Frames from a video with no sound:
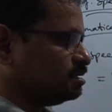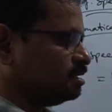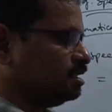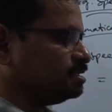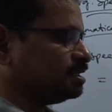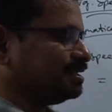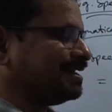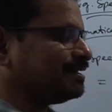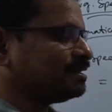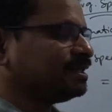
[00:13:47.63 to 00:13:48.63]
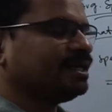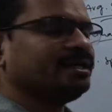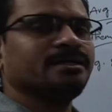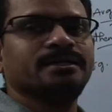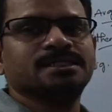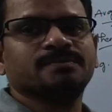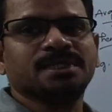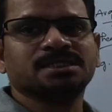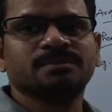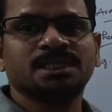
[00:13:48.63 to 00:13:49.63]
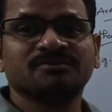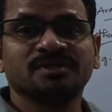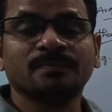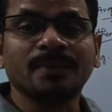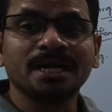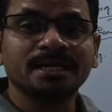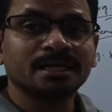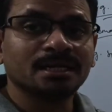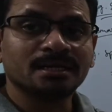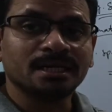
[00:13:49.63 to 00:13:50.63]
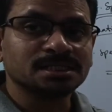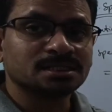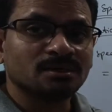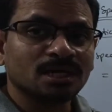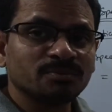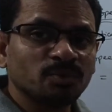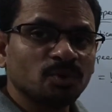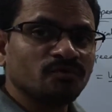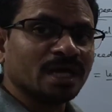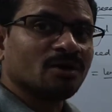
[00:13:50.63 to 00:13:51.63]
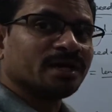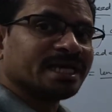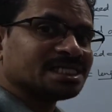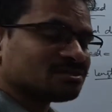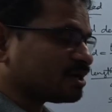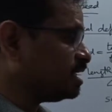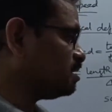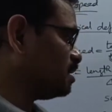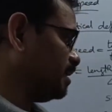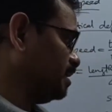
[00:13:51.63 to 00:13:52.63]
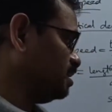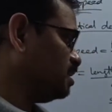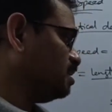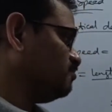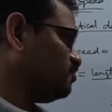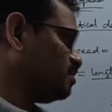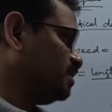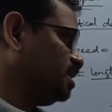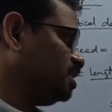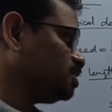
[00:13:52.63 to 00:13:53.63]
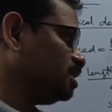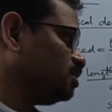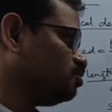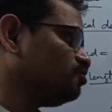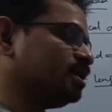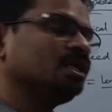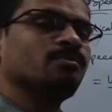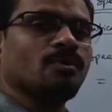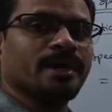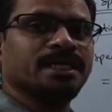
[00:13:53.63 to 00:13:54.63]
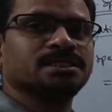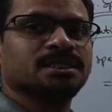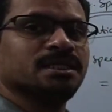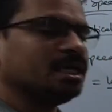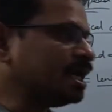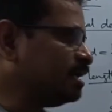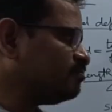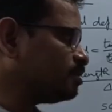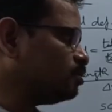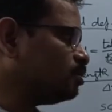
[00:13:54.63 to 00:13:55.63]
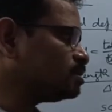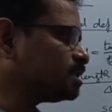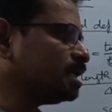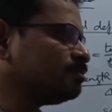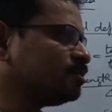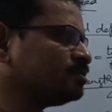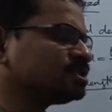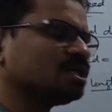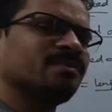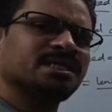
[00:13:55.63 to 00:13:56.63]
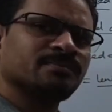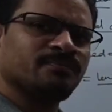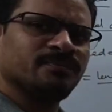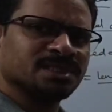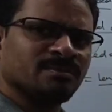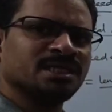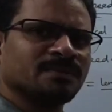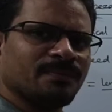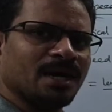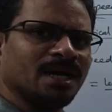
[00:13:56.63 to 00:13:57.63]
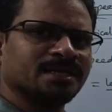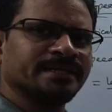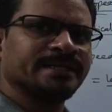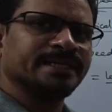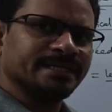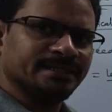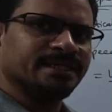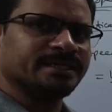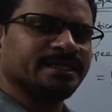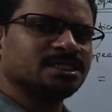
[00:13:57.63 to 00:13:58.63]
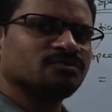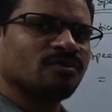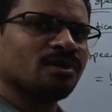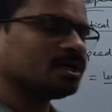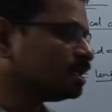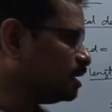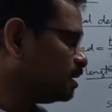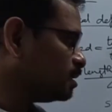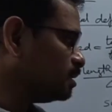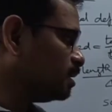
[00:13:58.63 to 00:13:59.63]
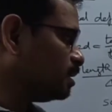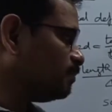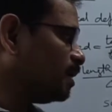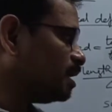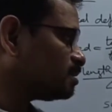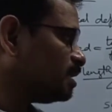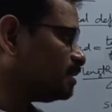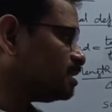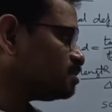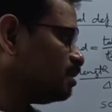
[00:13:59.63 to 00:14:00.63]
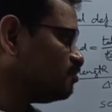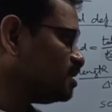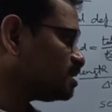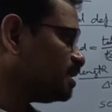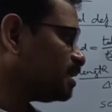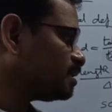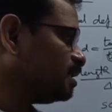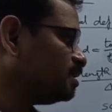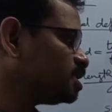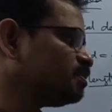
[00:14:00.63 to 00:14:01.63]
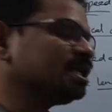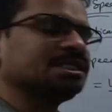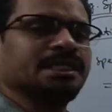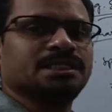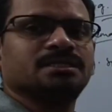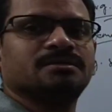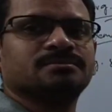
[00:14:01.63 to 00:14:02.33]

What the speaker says: is greater than displacement. If the particle does not move along a straight line from initial to final points, and if it goes about some other path, in that case what? The path length is always greater than this path length.